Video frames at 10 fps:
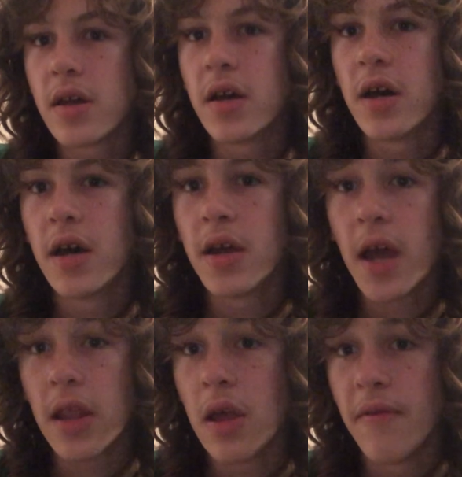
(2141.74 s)

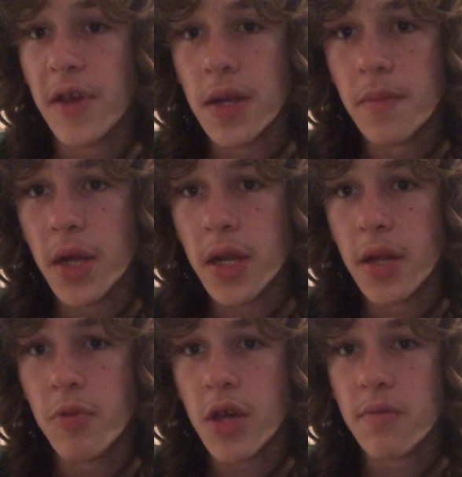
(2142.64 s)
I love it, but
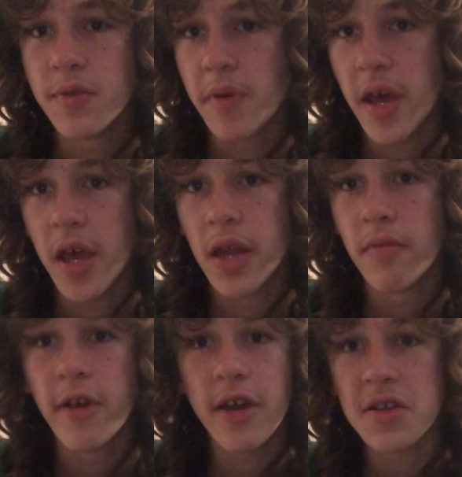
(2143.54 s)
it becomes a
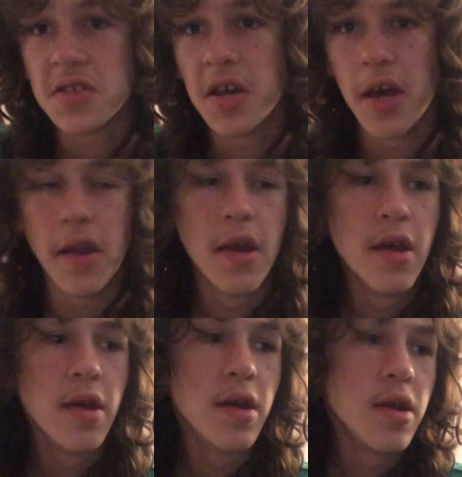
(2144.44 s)
pain, like I said.
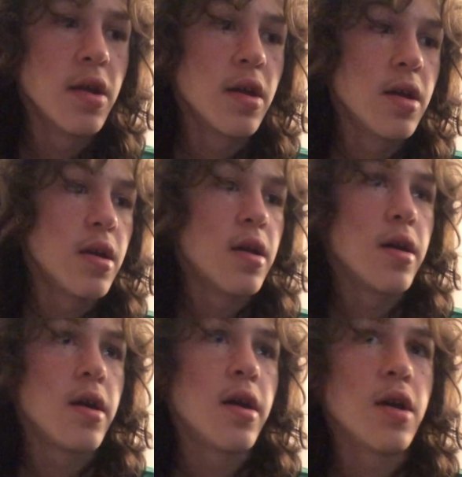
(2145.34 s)

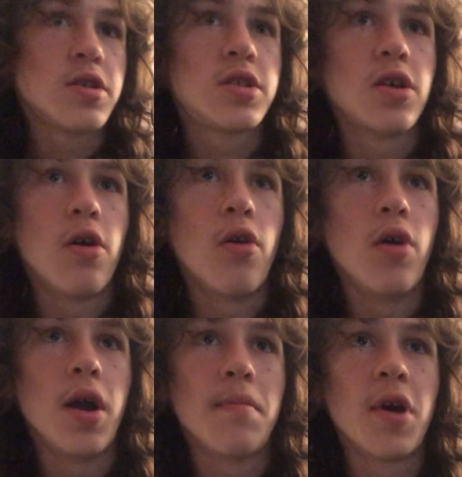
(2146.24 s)

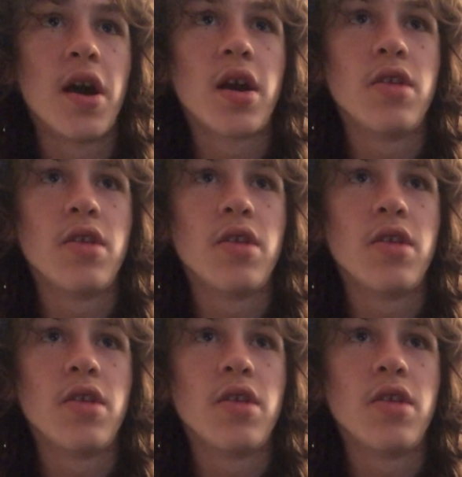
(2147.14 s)
So I'm not